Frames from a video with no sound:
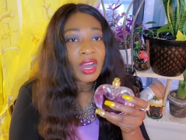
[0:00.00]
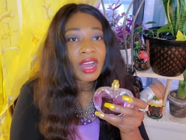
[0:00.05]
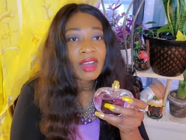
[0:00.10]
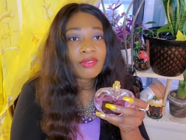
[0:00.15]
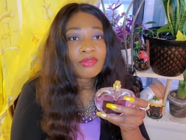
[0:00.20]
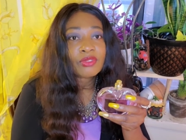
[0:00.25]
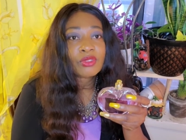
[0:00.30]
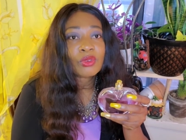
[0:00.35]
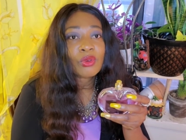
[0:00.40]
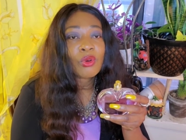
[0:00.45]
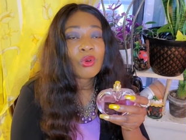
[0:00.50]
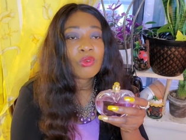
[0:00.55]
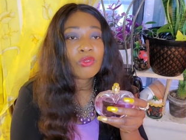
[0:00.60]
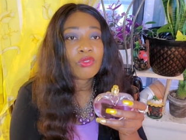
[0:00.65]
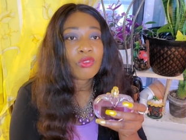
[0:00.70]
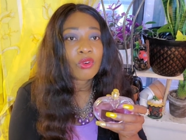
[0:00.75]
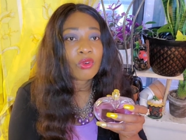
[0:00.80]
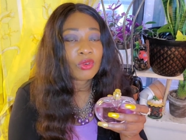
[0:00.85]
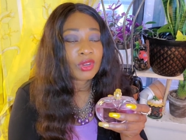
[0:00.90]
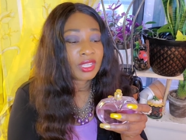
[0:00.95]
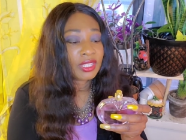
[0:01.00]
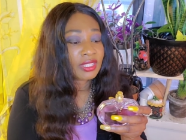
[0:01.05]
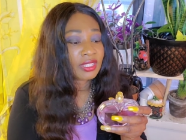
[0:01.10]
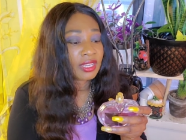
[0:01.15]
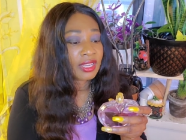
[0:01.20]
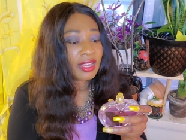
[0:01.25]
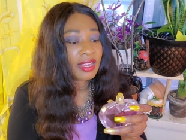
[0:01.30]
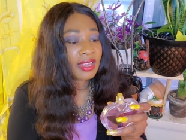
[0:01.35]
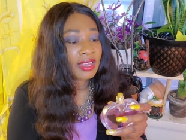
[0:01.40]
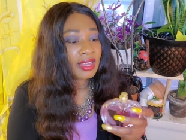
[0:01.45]
have to go for it
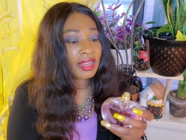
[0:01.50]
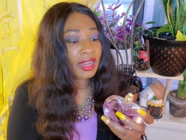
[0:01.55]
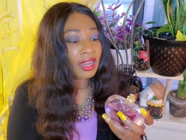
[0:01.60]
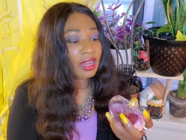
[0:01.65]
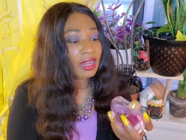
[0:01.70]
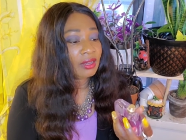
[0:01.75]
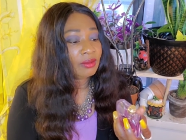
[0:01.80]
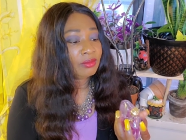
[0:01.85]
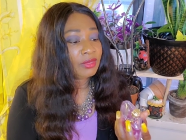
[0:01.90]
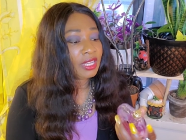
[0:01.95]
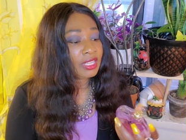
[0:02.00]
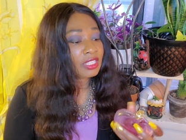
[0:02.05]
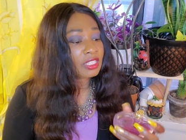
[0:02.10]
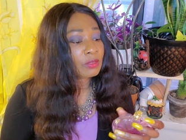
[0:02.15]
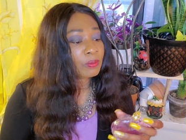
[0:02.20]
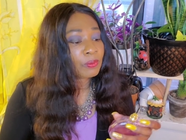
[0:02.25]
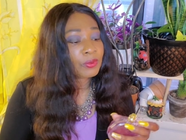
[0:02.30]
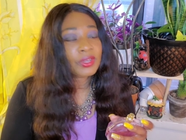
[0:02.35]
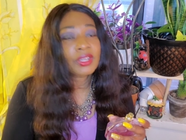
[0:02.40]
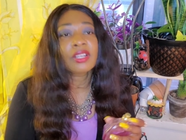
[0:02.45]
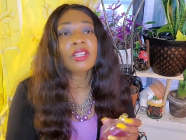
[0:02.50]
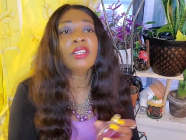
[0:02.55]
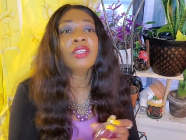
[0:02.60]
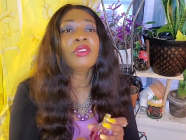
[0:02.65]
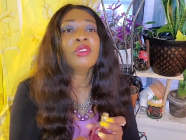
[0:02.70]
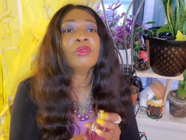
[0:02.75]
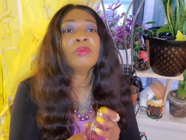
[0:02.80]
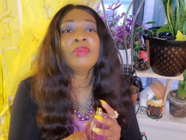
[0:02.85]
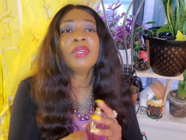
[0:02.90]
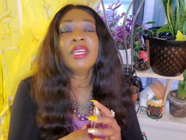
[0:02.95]
um, let's pray a
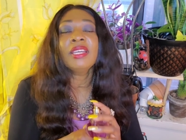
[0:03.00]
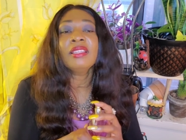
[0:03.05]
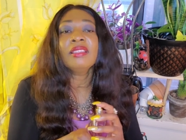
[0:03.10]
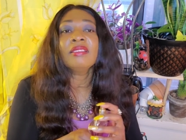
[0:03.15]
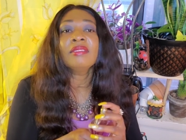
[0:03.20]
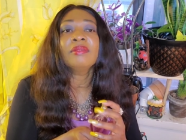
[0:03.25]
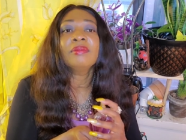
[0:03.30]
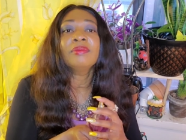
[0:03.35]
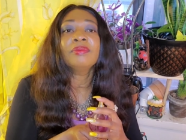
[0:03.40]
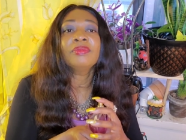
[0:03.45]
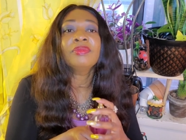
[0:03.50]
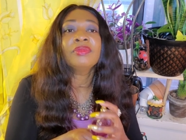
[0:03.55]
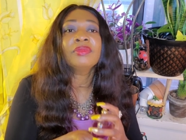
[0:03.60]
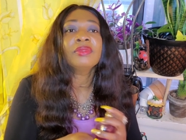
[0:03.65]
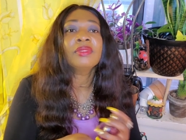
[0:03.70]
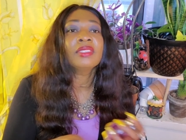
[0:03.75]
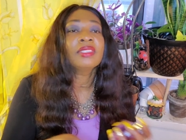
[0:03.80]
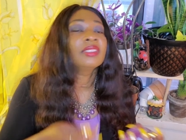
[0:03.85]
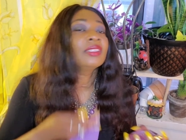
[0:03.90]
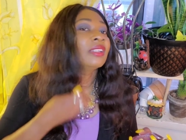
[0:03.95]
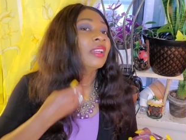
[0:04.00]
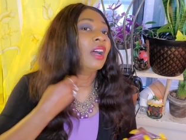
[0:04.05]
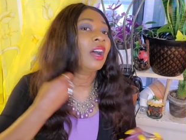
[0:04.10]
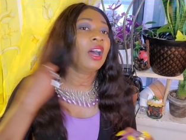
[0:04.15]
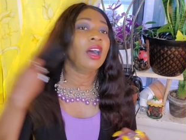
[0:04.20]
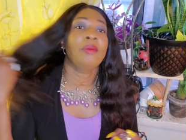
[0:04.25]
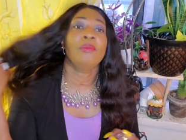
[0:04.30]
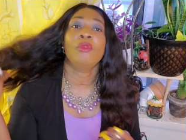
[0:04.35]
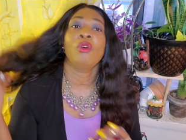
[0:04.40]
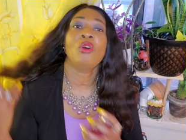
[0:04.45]
little bit
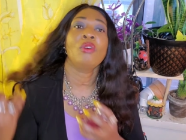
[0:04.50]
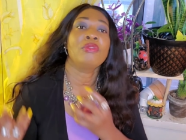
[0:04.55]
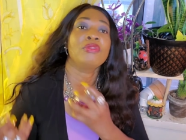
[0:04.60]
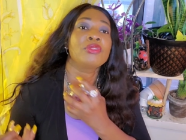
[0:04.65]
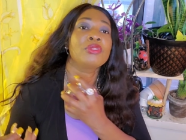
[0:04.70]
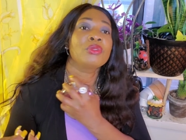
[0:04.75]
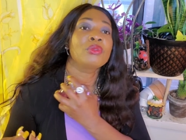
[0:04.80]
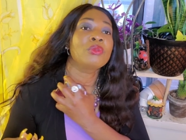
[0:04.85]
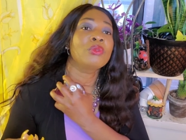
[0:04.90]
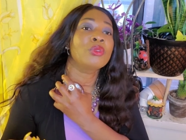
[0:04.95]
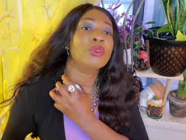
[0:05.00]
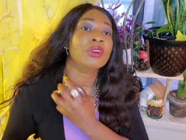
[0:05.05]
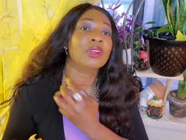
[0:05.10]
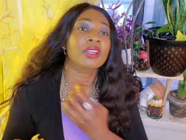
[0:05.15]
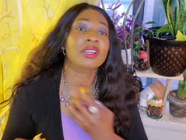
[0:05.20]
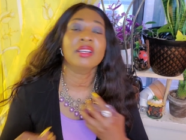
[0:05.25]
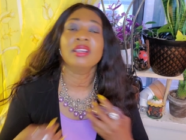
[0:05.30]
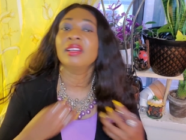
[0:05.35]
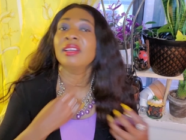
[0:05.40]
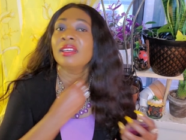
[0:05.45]
i'm off to work